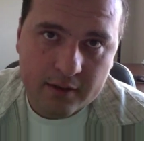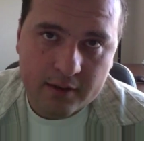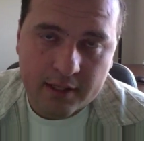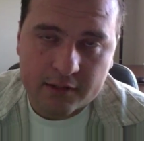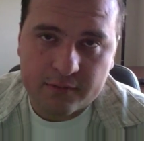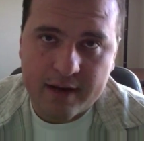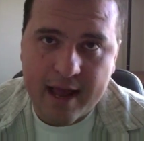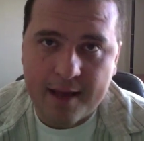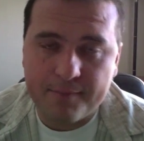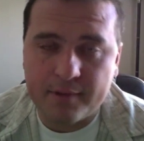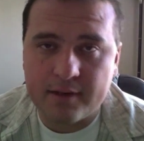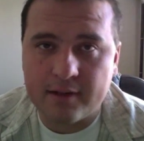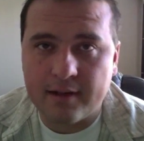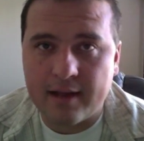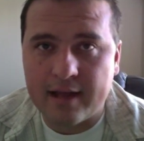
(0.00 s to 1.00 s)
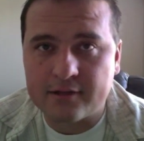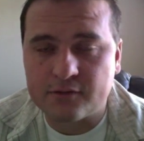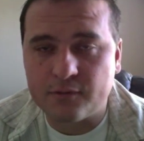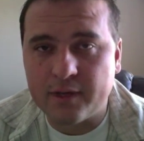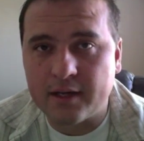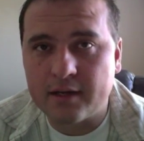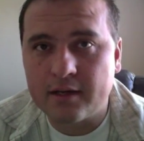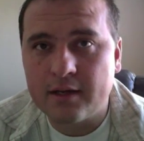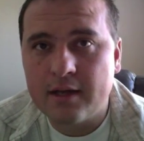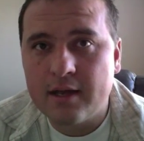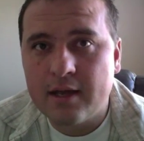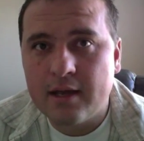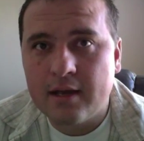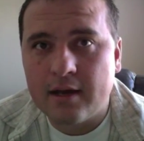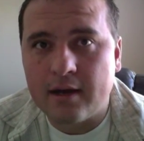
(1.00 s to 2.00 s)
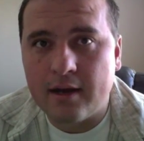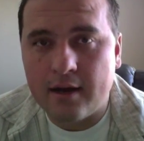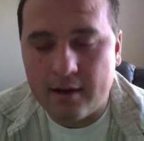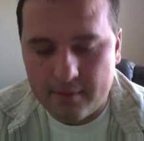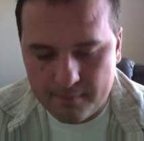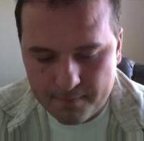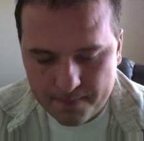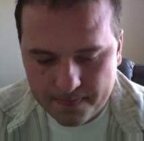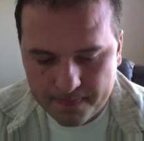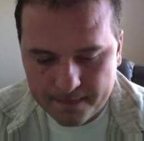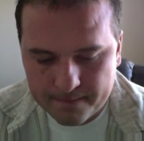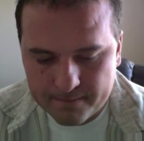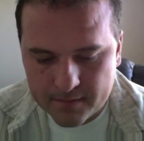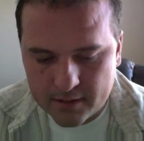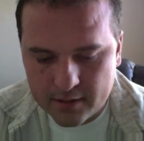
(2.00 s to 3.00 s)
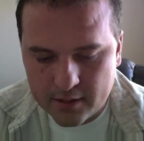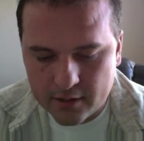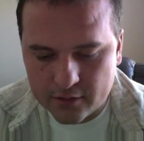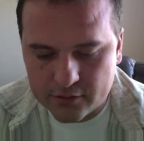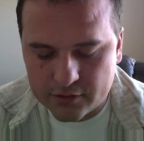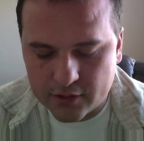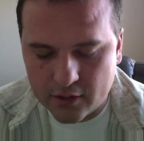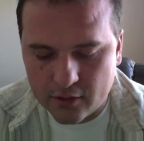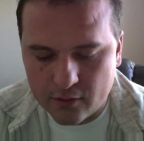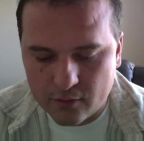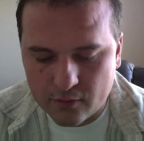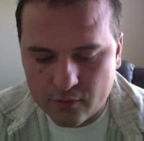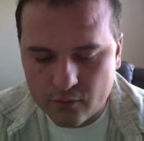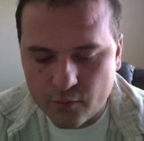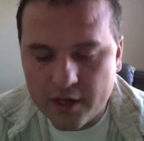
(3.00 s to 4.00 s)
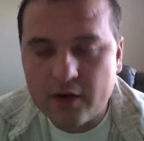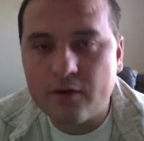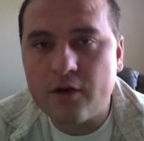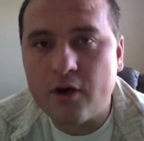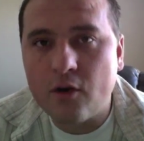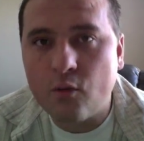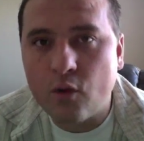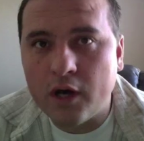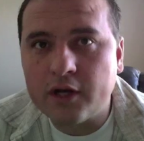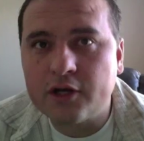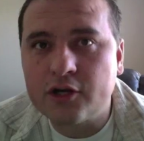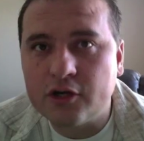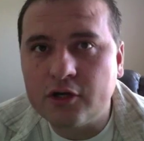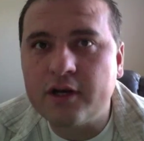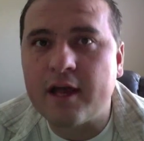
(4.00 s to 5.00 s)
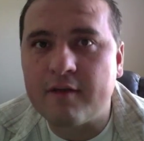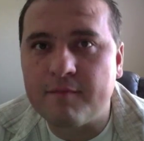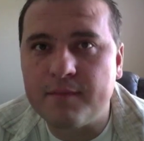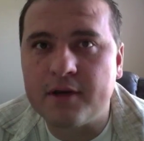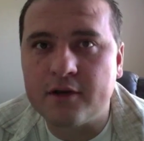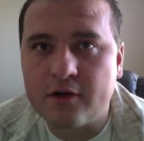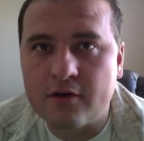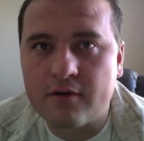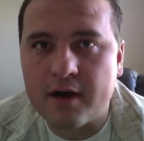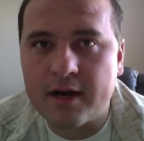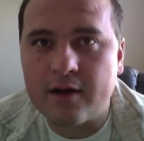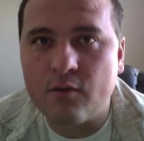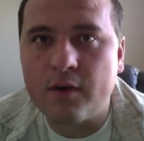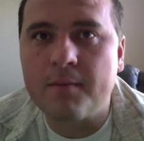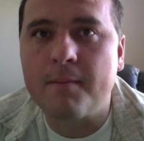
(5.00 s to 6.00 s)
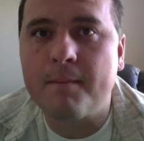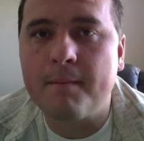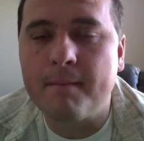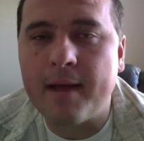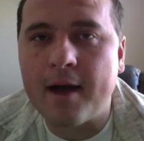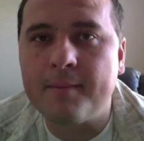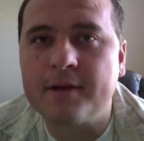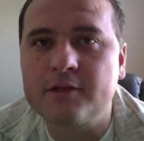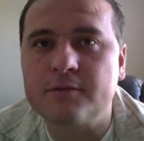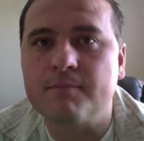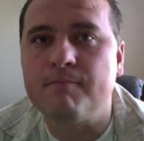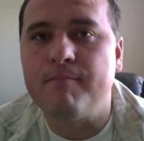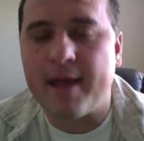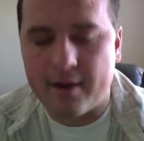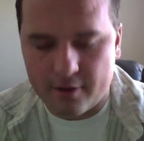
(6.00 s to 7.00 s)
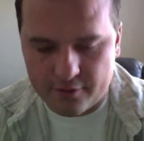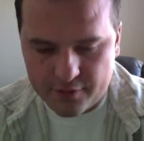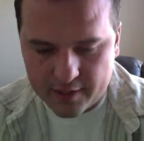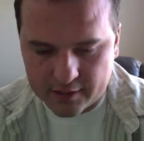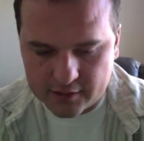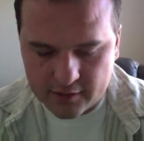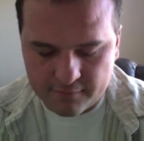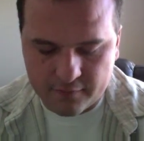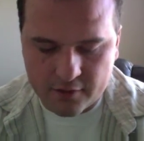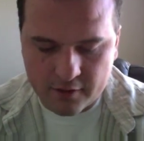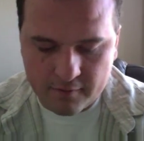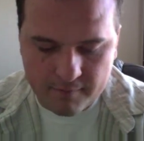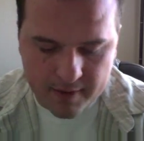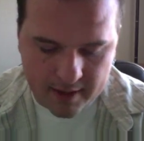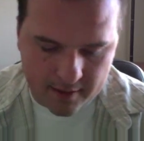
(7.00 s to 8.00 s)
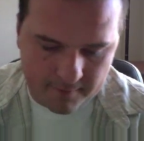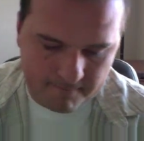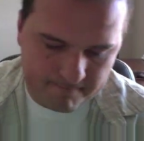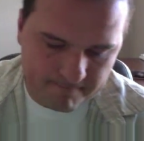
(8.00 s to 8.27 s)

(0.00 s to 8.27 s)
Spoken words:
That's what happened in the last week. So we don't know what could have been created, how much better things could have been.